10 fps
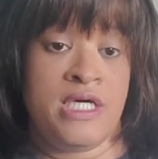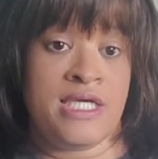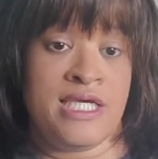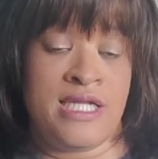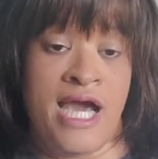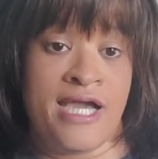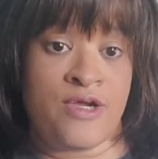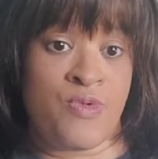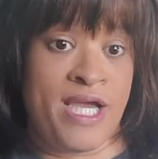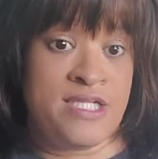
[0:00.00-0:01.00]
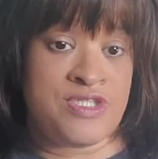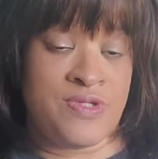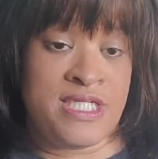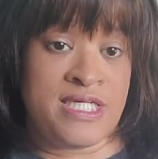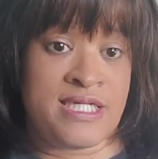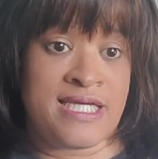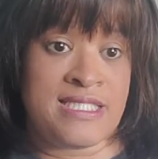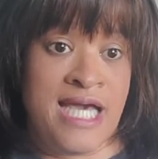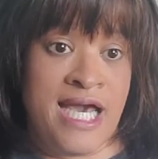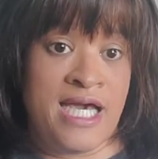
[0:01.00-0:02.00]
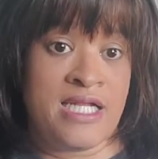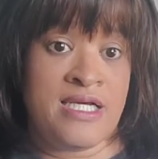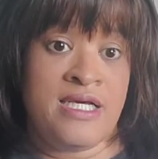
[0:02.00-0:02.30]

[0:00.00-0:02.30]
getting higher rates or anything like that.